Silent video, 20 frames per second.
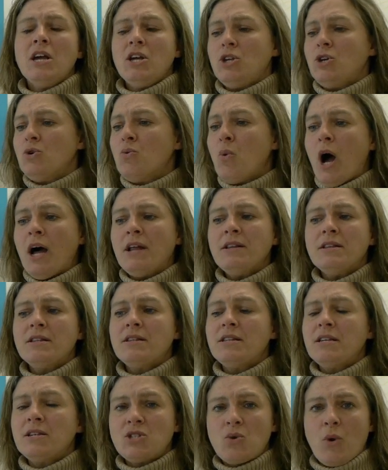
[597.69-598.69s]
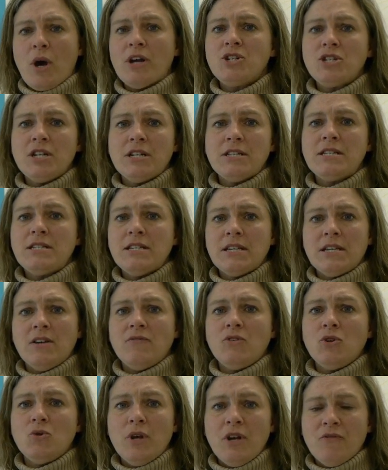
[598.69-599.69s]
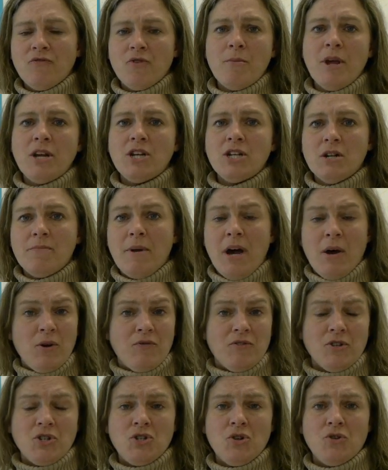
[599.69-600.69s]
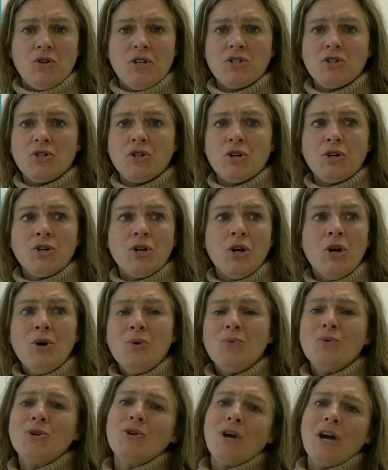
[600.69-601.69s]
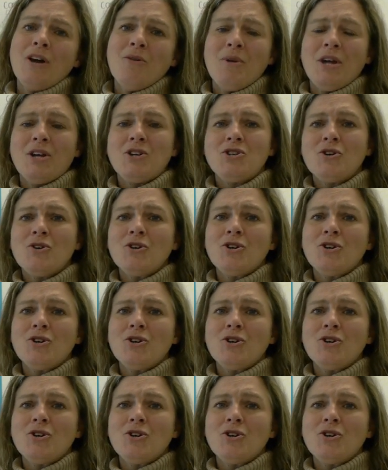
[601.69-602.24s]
You want these questions to give you information about if a student has learned. Well, you got to make sure